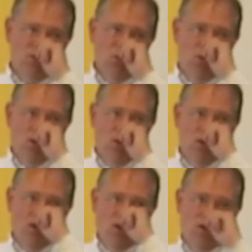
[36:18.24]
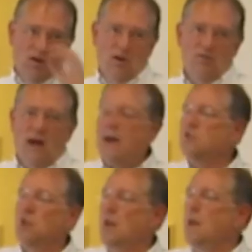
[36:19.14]
in school, are
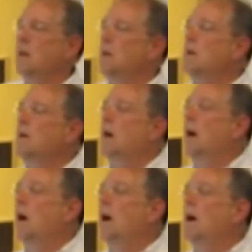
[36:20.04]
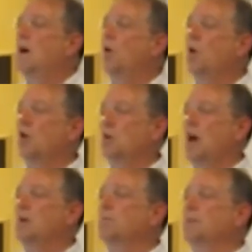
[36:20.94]
unvaccinated uh, or
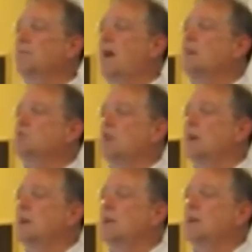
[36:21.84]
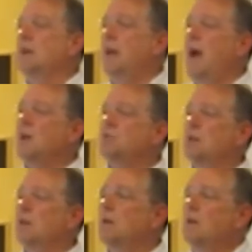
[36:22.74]
not completely vaccinated in
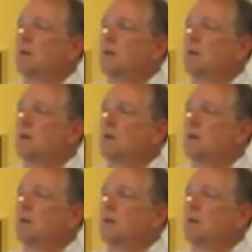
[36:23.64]
Ashland.